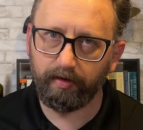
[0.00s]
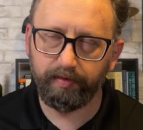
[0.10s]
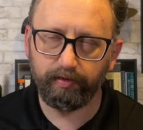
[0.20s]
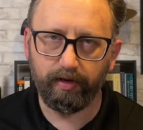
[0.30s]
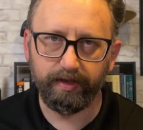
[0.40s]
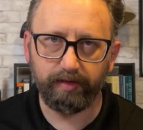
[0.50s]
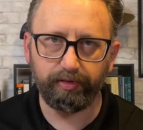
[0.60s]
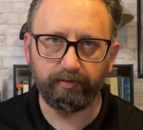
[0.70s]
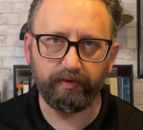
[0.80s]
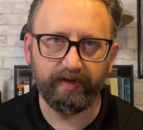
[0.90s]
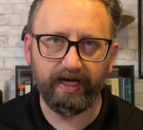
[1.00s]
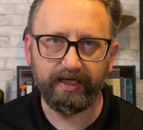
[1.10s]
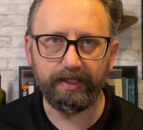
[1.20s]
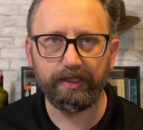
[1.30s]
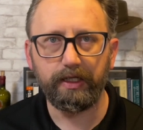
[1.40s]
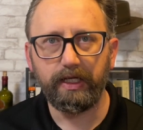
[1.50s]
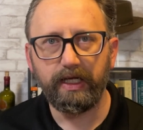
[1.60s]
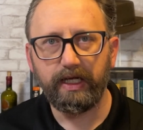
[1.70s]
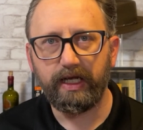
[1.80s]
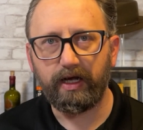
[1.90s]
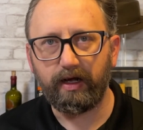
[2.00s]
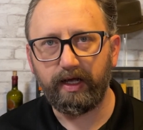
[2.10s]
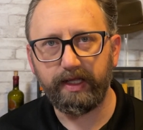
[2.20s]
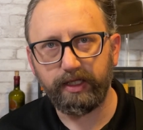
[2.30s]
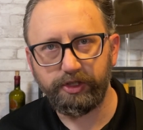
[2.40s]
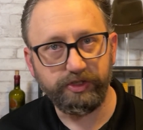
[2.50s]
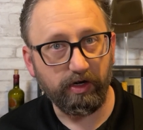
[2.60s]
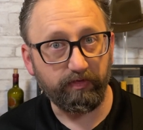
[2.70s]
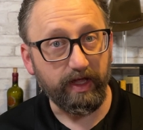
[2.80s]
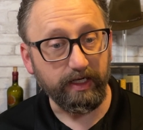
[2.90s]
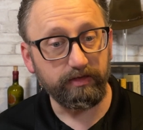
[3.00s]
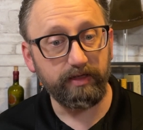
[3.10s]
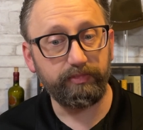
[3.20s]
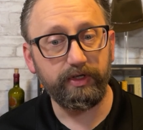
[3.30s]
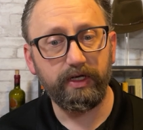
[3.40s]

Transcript: So I'll explain what that is as I share that clip.